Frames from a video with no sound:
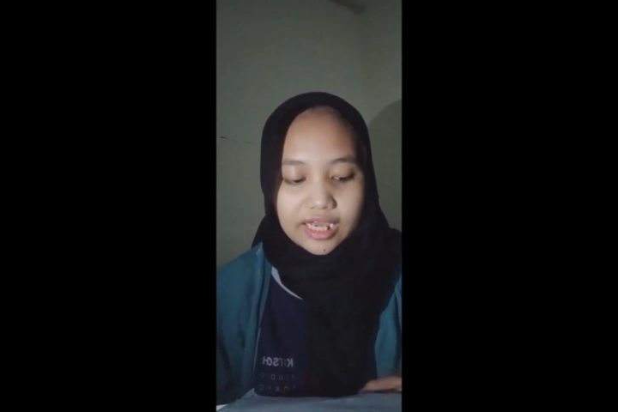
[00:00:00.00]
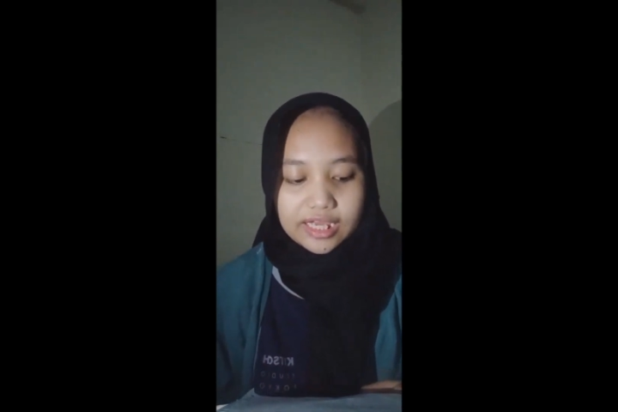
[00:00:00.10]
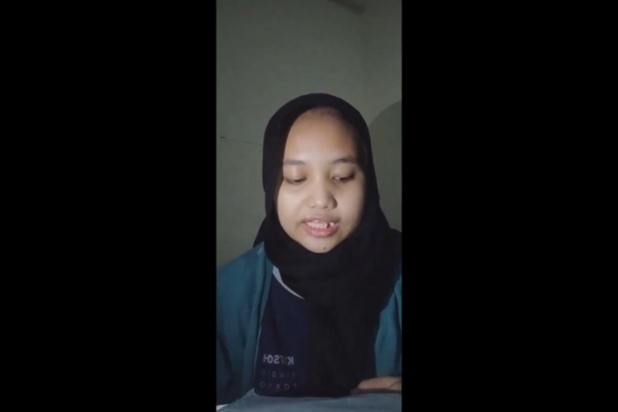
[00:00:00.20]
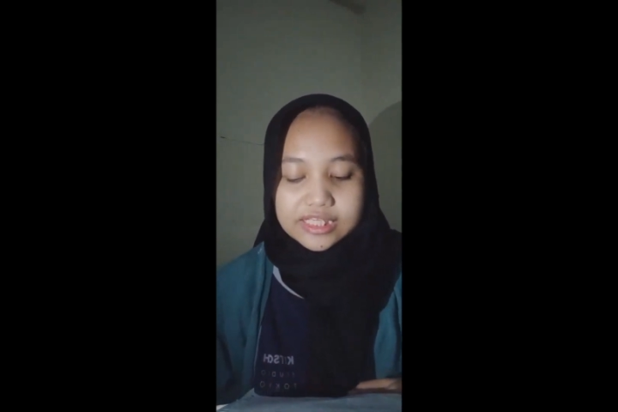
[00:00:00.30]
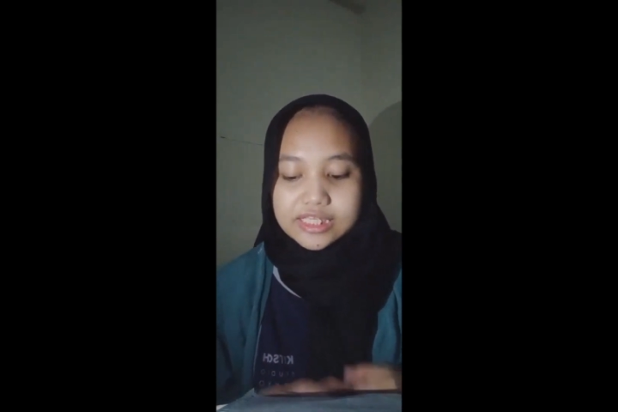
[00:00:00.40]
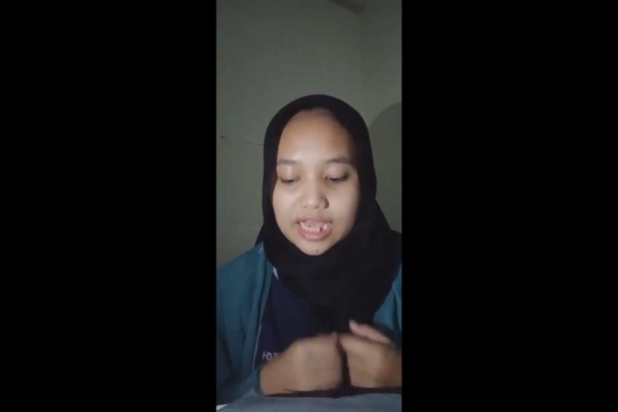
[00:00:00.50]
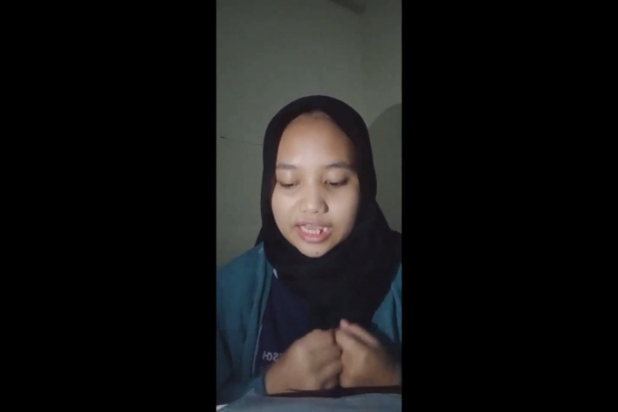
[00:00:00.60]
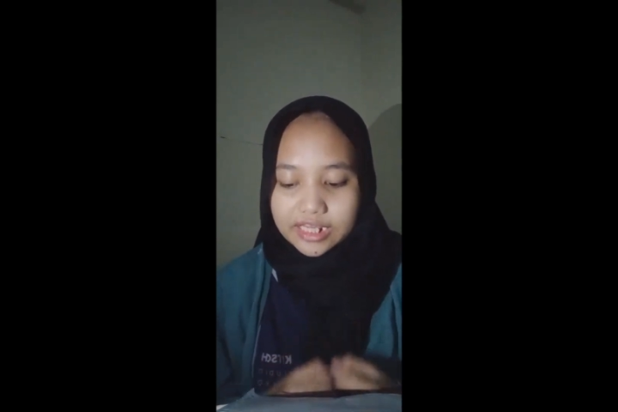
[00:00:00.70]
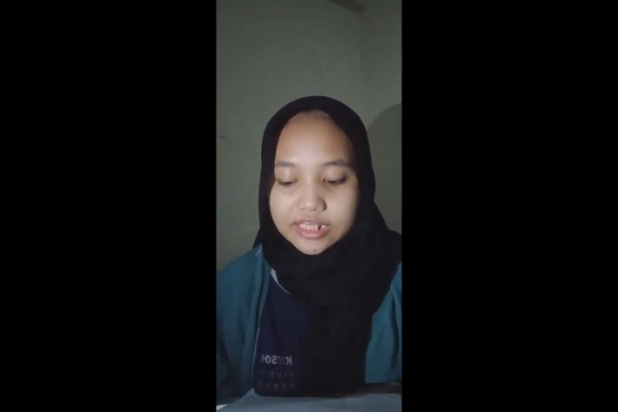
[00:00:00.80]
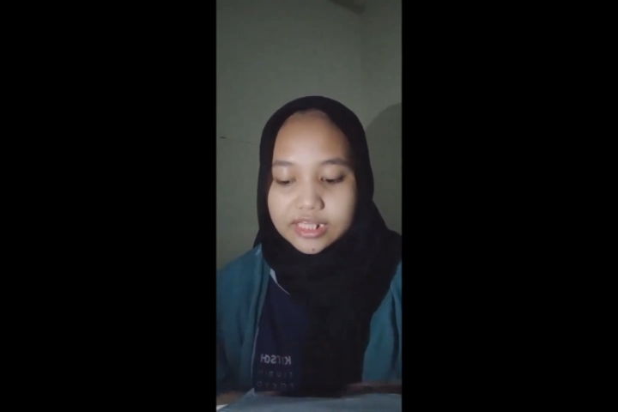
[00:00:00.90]

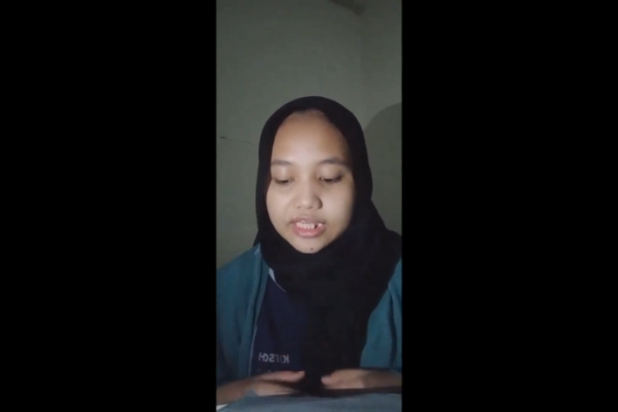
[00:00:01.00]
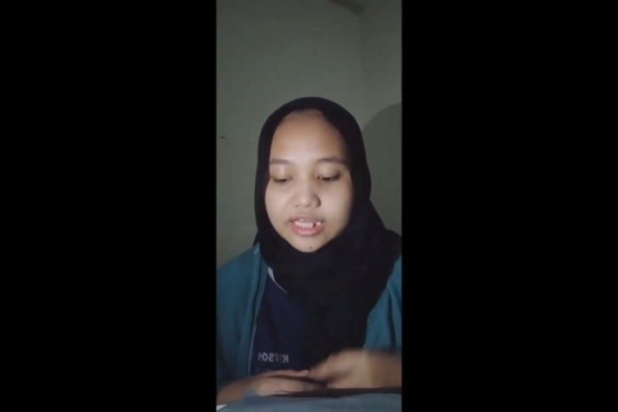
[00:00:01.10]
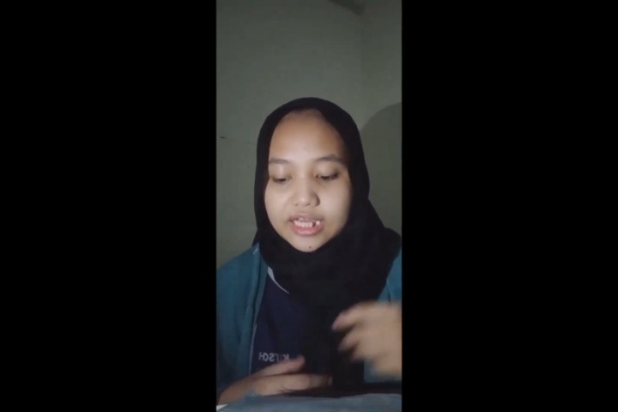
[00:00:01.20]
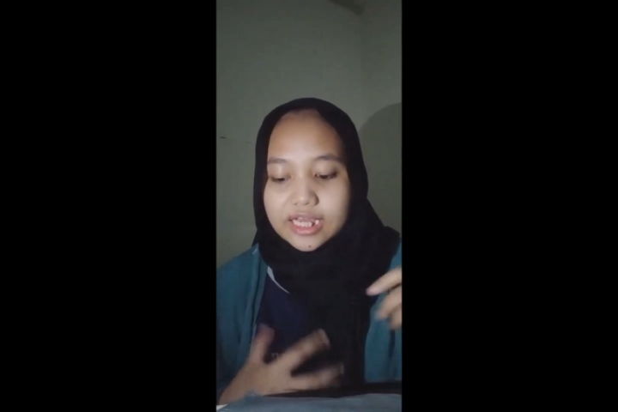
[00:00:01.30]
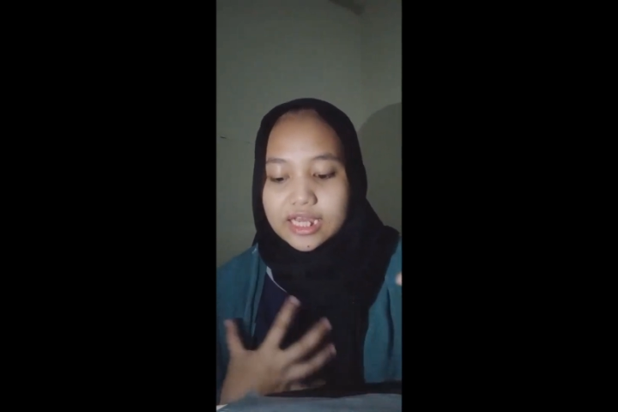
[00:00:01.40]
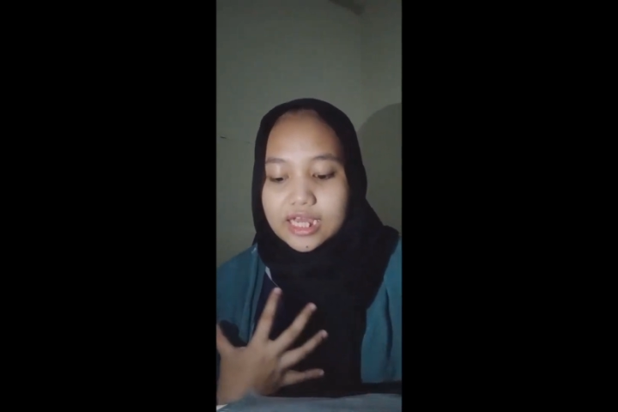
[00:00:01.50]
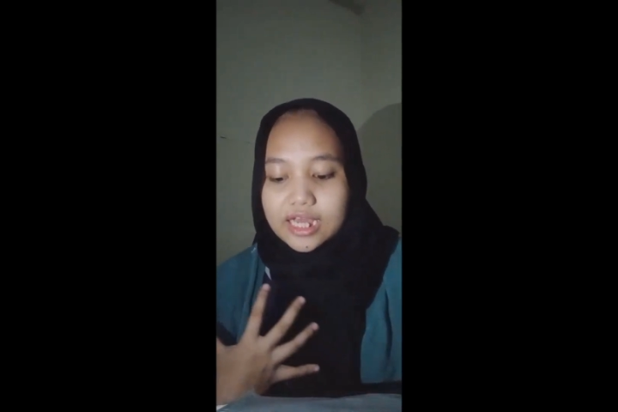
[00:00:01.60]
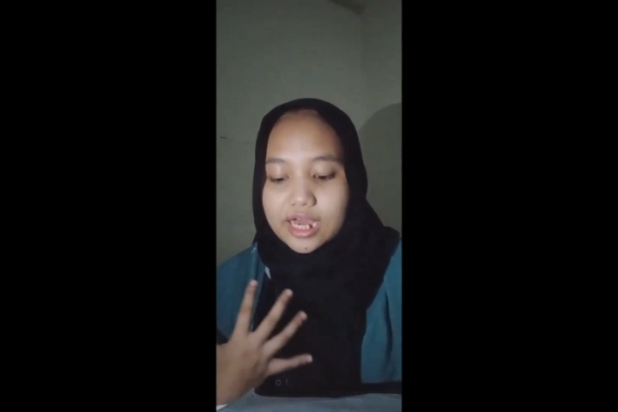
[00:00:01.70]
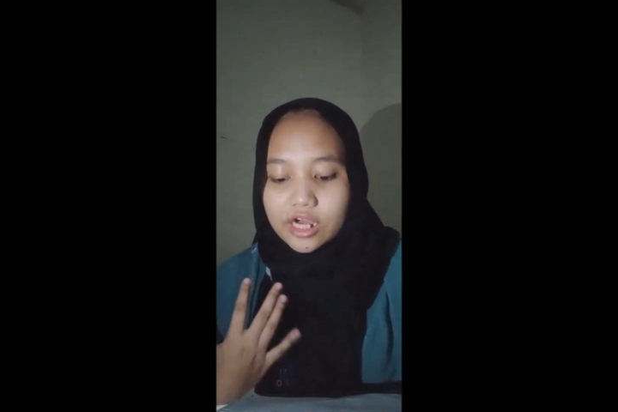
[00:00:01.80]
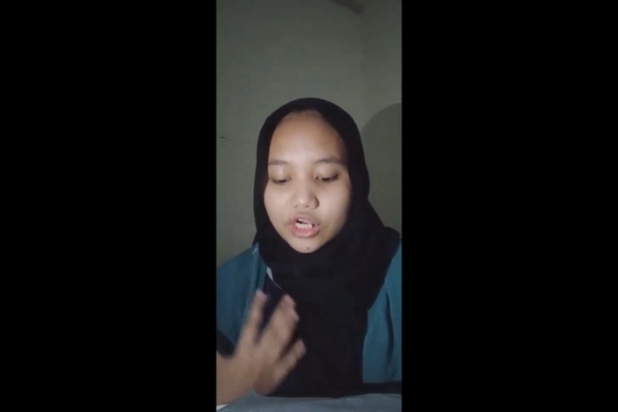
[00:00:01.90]
incident
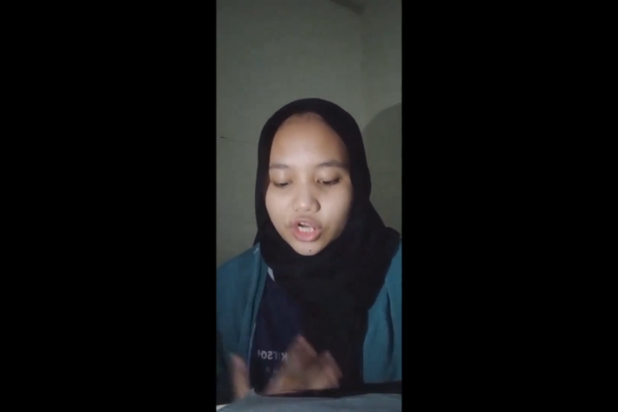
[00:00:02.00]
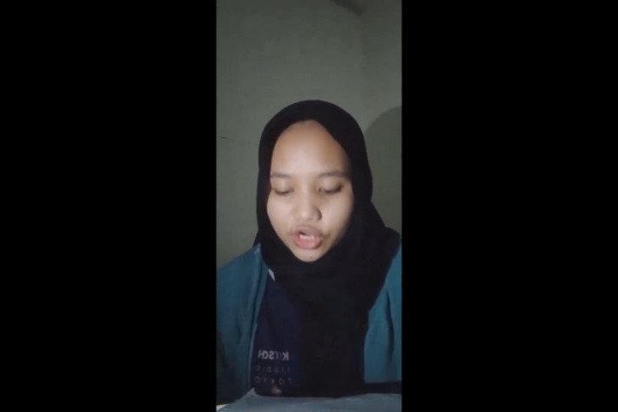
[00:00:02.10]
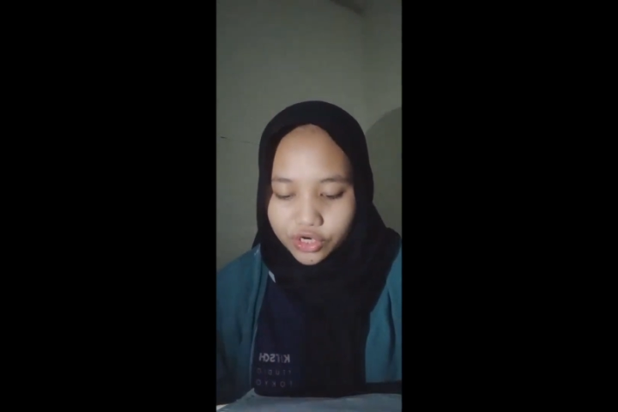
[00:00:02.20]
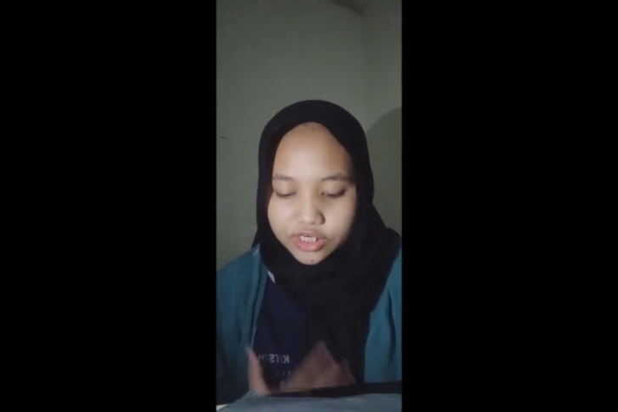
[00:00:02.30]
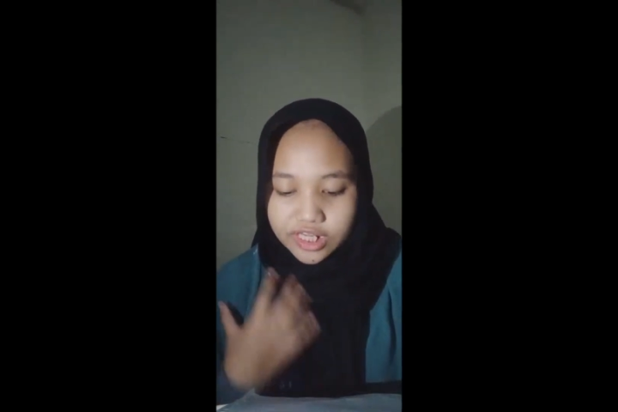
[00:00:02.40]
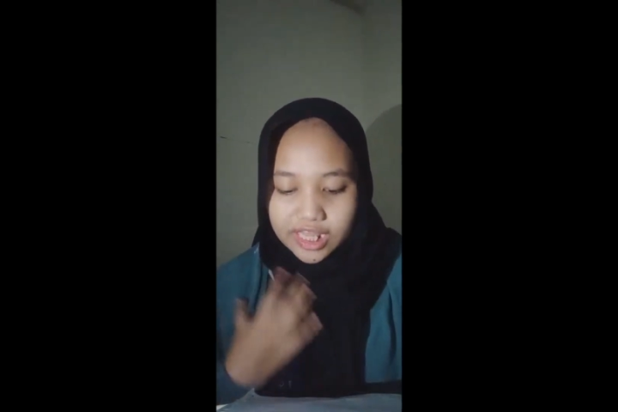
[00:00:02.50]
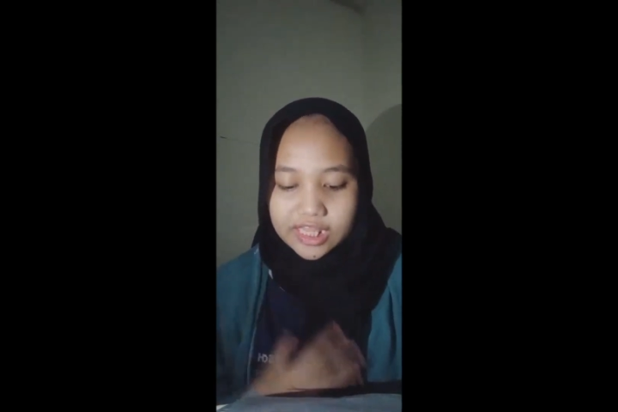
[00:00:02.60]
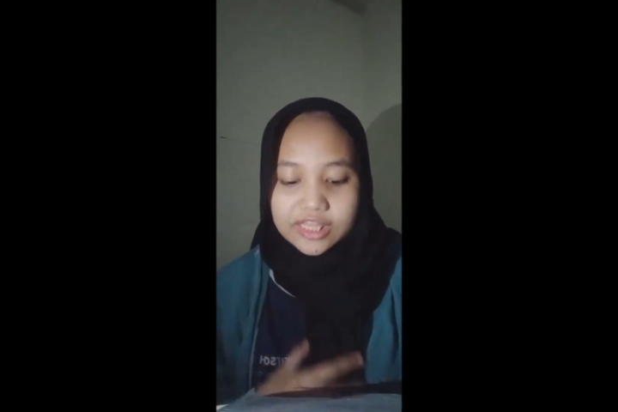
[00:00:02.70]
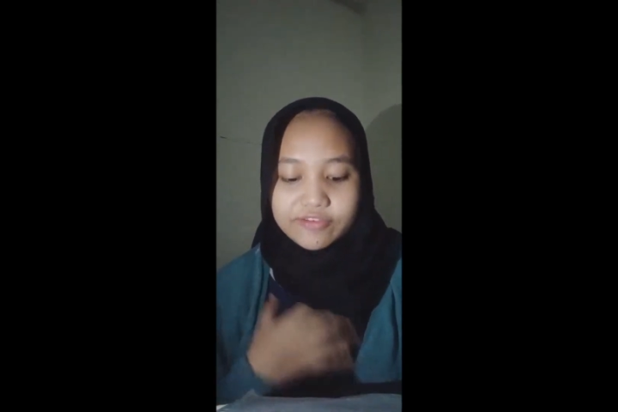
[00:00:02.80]
occurred in the